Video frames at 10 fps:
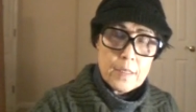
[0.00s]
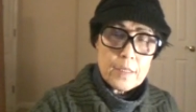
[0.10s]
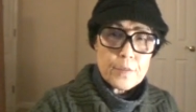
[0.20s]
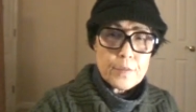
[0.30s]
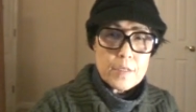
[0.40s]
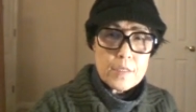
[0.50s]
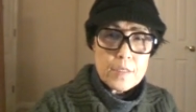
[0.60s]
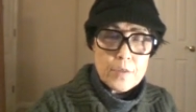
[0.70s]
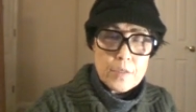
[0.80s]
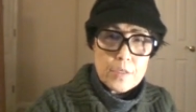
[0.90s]
Hello, this is
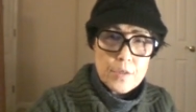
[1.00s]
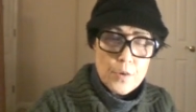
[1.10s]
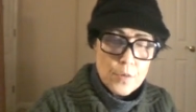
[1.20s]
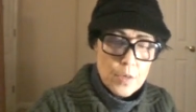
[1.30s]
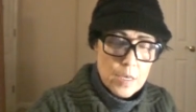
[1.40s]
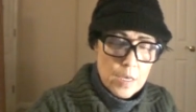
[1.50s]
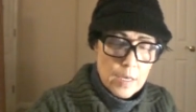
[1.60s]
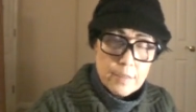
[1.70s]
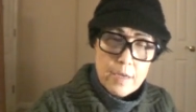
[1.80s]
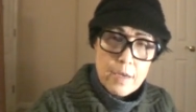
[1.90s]
Dr. Doe.
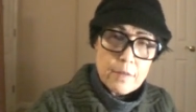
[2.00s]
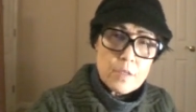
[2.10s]
Again,